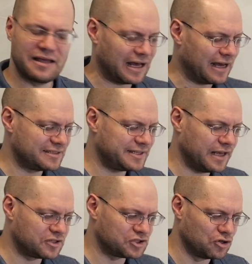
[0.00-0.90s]
uh,
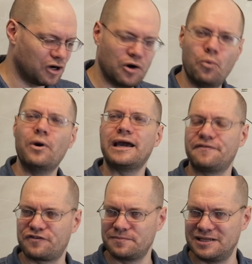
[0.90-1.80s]
takes you away
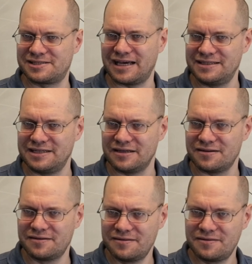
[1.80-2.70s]
from this
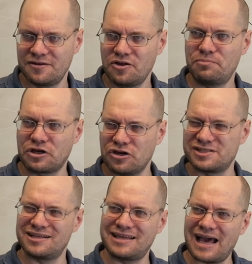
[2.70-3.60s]
idea.
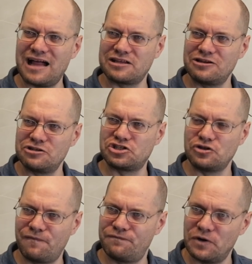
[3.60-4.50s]
Because in calculus,
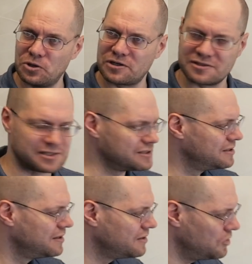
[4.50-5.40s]
you focus,
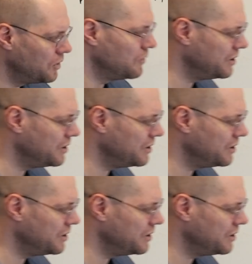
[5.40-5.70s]
the way